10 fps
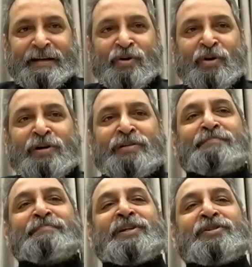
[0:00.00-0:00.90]
Not
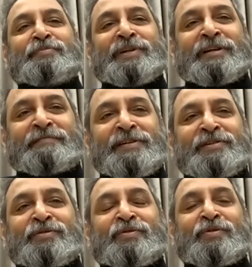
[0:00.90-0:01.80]
meant to be given
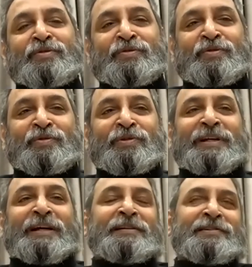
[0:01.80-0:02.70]
to those who don't
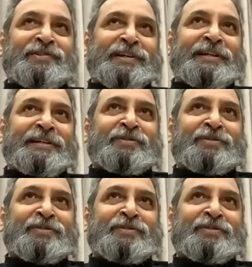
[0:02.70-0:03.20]
understand.